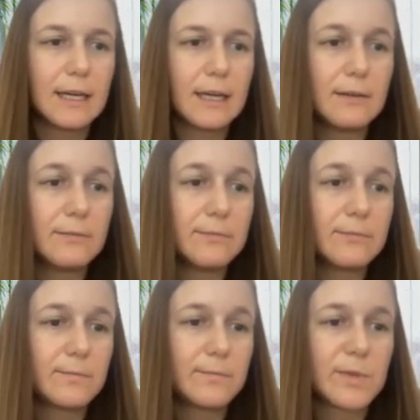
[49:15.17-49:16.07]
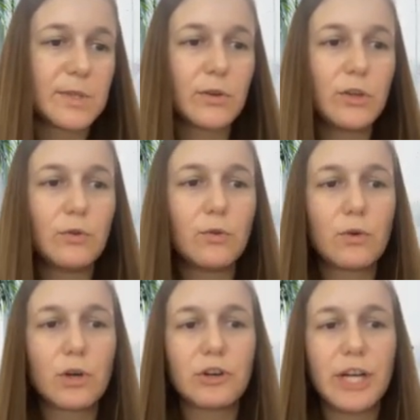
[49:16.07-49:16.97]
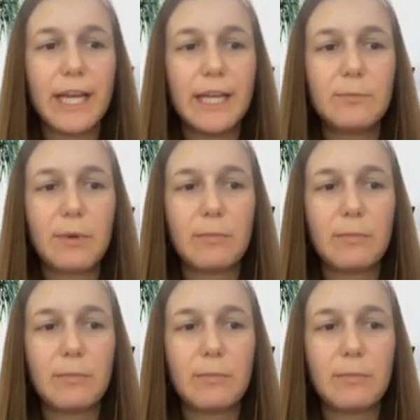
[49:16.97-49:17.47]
Um, so you create